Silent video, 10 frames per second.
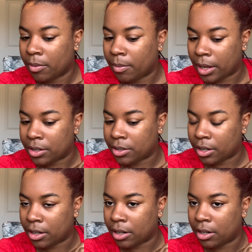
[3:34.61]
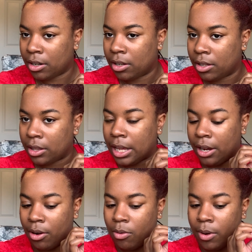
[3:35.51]
Make sure
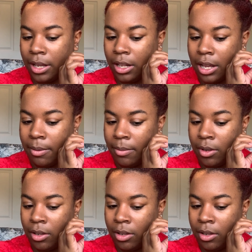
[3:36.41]
they coil up.